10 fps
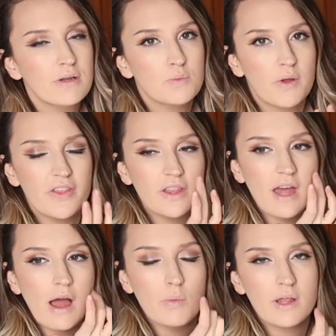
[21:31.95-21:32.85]
was one thing
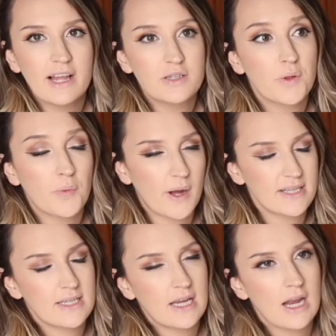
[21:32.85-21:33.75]
that we liked with
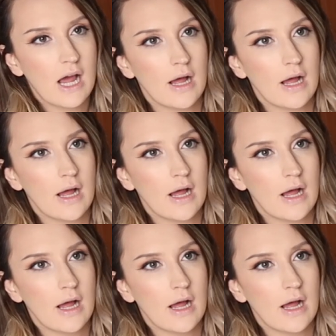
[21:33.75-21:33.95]
Weston,